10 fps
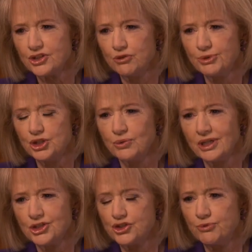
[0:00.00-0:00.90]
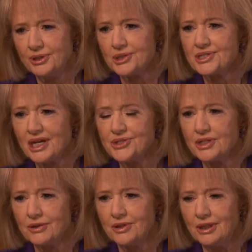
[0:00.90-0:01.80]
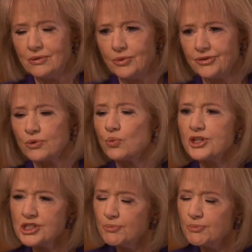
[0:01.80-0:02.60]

that you've been doing is you've been assessing the what the risk